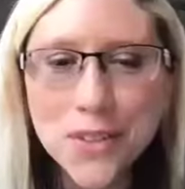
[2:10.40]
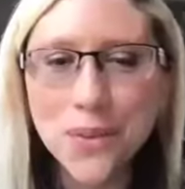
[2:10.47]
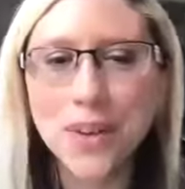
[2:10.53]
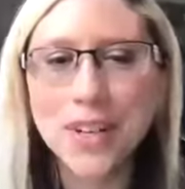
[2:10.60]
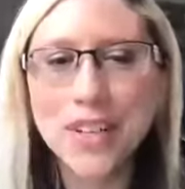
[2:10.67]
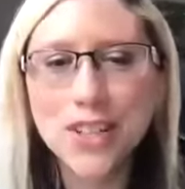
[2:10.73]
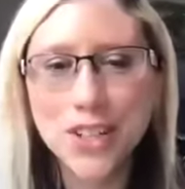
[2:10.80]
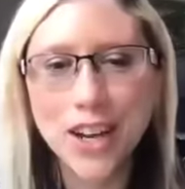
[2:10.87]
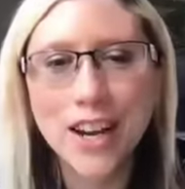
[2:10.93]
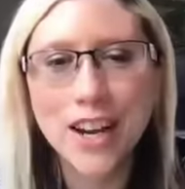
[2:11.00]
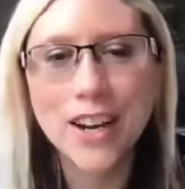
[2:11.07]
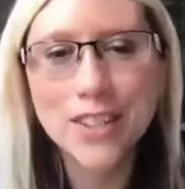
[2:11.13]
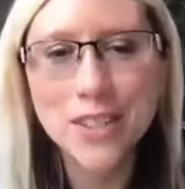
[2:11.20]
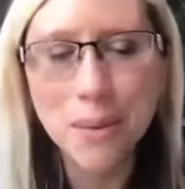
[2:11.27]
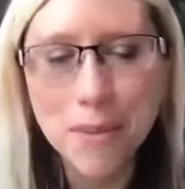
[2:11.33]
you want to
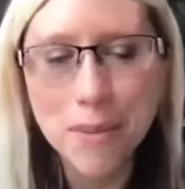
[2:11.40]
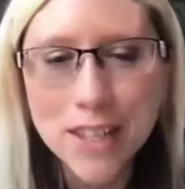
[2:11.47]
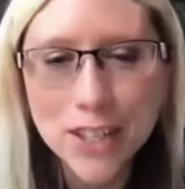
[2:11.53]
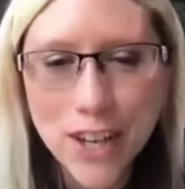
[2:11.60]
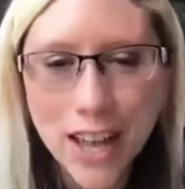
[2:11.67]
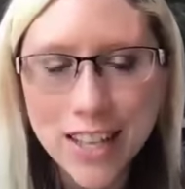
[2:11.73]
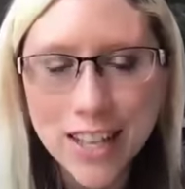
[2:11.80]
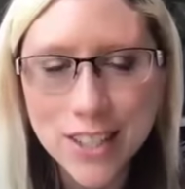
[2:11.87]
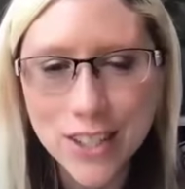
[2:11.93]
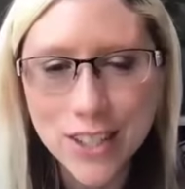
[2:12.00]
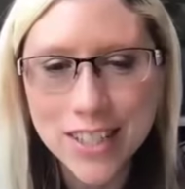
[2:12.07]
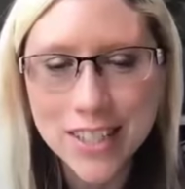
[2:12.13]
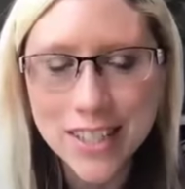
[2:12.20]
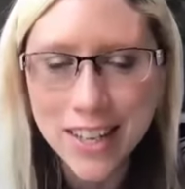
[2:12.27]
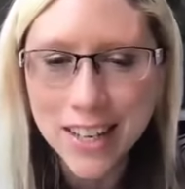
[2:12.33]
share some of the
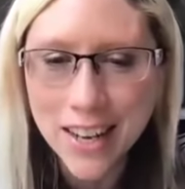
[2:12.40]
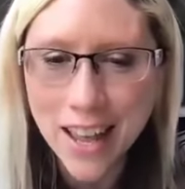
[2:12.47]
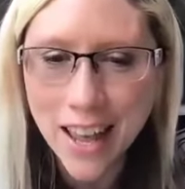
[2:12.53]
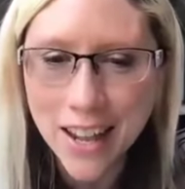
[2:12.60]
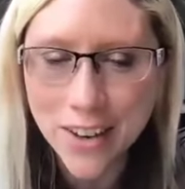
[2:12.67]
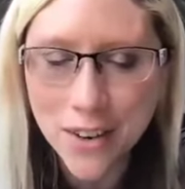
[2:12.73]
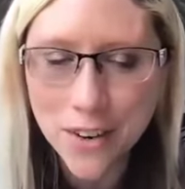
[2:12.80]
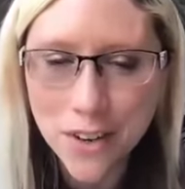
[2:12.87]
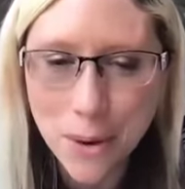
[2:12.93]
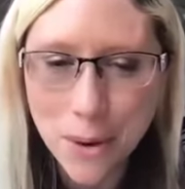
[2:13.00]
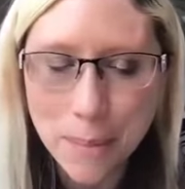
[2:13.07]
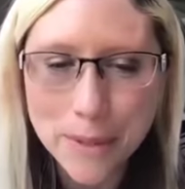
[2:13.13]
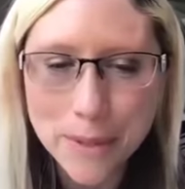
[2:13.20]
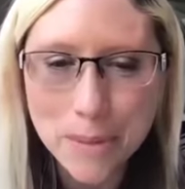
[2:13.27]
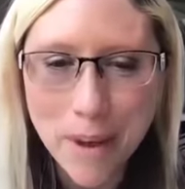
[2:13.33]
challenges and your
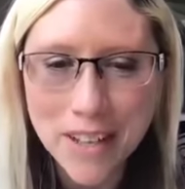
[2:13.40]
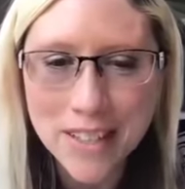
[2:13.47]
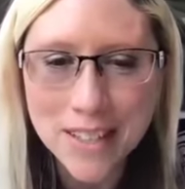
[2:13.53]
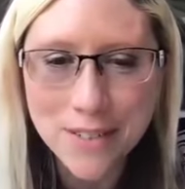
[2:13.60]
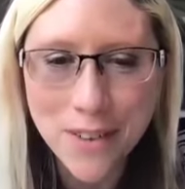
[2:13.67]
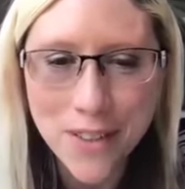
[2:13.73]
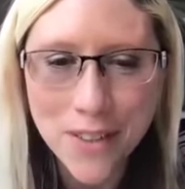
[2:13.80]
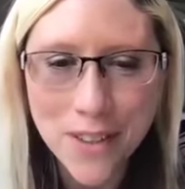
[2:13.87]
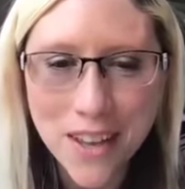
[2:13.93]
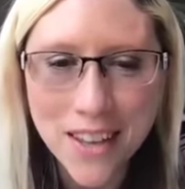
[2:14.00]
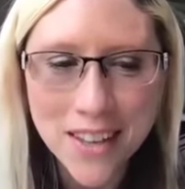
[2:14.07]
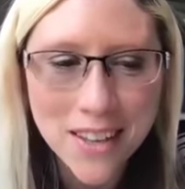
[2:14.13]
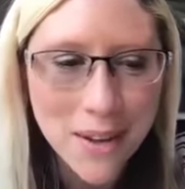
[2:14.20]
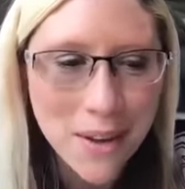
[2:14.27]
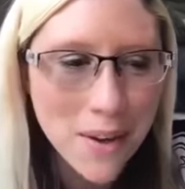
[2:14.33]
perspective on
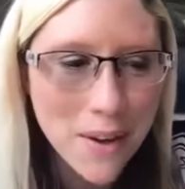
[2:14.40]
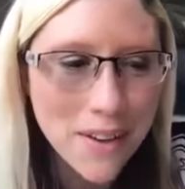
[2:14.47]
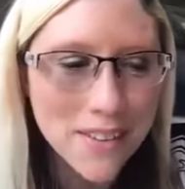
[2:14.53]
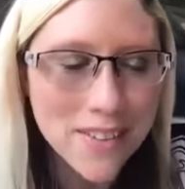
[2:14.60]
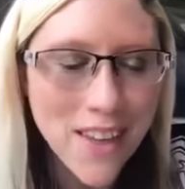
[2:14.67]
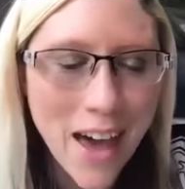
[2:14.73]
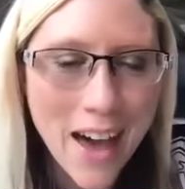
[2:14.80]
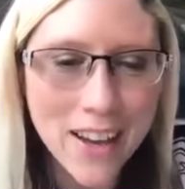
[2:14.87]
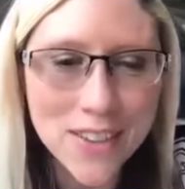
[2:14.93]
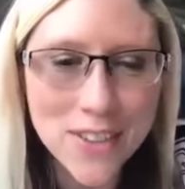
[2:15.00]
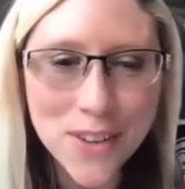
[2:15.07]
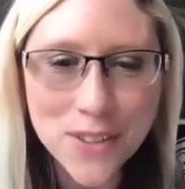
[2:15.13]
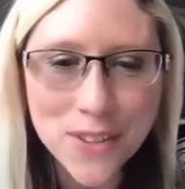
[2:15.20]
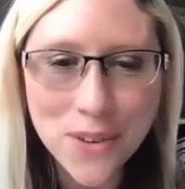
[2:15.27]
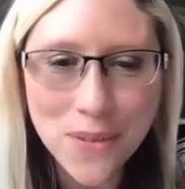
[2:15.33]
the
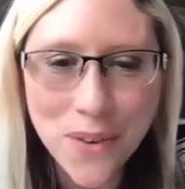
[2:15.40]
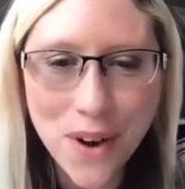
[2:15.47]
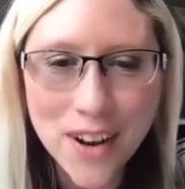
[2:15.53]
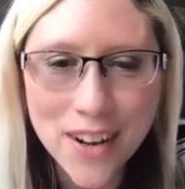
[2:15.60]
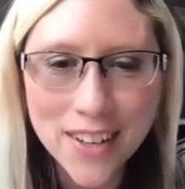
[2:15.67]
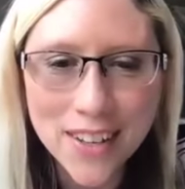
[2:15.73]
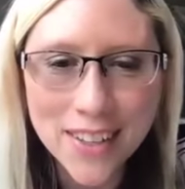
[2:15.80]
hackathon so far?